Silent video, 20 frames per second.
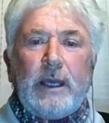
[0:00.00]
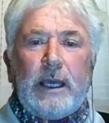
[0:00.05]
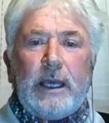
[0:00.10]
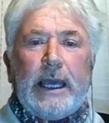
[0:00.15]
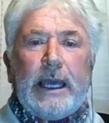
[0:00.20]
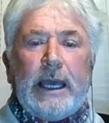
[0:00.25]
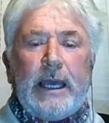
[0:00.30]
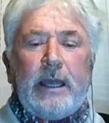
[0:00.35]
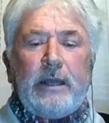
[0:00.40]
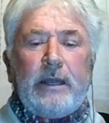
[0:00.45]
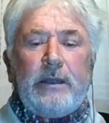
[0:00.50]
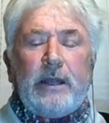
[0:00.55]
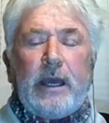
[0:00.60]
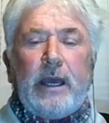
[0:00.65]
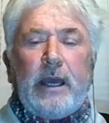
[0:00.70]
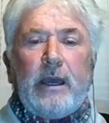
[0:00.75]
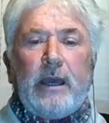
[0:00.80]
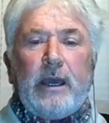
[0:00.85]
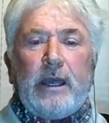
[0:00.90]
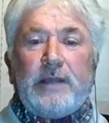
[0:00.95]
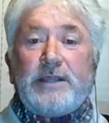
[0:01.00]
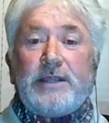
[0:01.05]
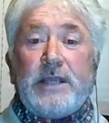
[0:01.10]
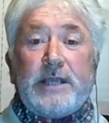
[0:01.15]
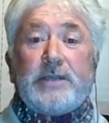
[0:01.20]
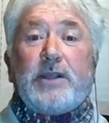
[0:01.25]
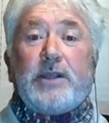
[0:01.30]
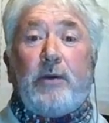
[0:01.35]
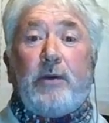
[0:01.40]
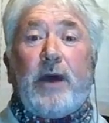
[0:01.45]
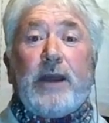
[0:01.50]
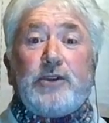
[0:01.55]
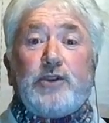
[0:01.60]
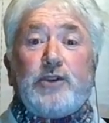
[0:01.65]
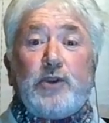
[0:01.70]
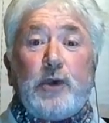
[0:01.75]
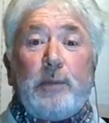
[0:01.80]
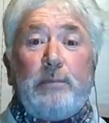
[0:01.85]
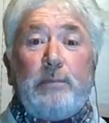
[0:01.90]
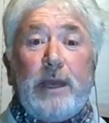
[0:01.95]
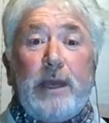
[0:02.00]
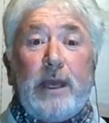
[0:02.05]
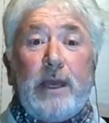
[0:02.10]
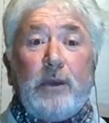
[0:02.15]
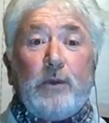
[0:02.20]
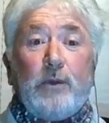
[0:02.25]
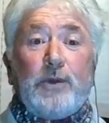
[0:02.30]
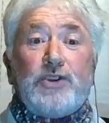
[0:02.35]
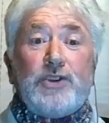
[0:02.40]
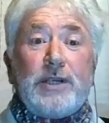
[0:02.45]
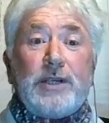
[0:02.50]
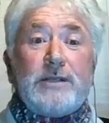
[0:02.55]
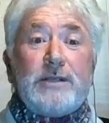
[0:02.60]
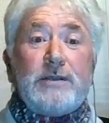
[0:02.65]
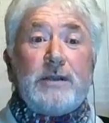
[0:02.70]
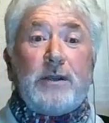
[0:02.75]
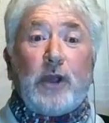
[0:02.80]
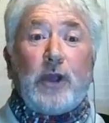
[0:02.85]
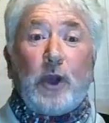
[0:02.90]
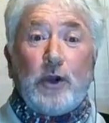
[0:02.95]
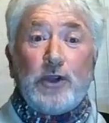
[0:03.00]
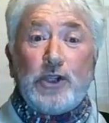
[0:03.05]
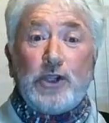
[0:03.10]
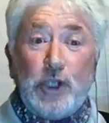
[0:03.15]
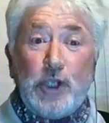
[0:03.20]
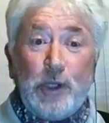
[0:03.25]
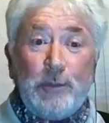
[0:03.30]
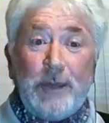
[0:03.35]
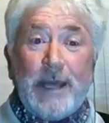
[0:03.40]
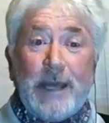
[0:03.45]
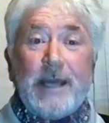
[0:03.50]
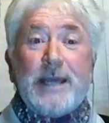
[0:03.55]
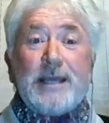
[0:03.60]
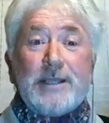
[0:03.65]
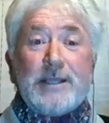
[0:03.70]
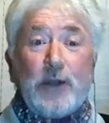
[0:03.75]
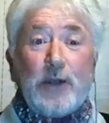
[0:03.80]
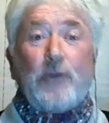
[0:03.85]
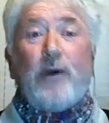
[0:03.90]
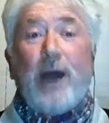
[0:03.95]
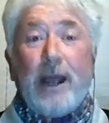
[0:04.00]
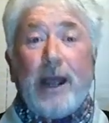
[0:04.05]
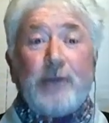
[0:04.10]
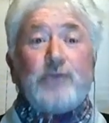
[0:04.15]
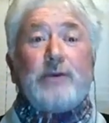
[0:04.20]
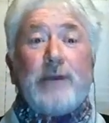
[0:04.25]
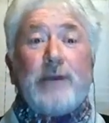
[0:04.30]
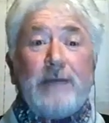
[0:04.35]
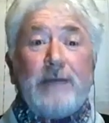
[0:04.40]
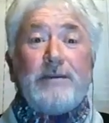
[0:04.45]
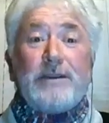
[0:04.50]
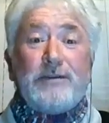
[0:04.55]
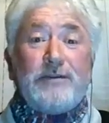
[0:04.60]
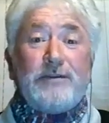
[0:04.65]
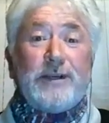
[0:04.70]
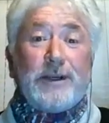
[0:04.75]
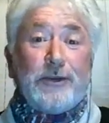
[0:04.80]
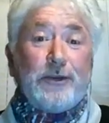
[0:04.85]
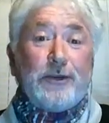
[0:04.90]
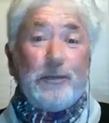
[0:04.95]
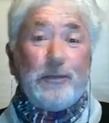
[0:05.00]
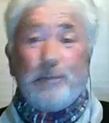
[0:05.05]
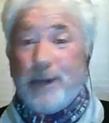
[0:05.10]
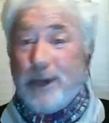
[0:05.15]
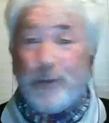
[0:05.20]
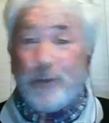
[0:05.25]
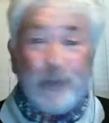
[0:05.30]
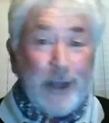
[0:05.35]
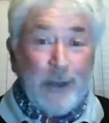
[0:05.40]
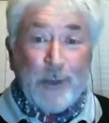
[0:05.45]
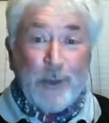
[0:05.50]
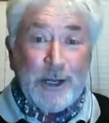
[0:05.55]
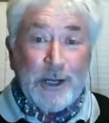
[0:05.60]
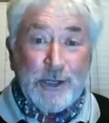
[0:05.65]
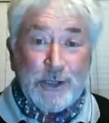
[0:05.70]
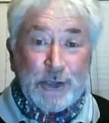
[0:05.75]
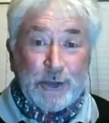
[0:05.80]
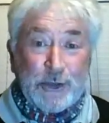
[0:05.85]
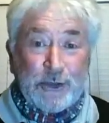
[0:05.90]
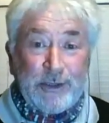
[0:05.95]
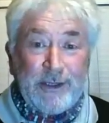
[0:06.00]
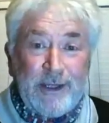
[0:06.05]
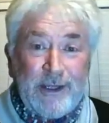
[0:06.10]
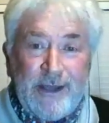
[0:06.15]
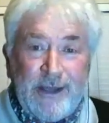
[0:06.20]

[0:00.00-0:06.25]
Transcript: Yeah. And it says the right to repair, which says the consumer has the right to have his vehicle repaired where he wants to.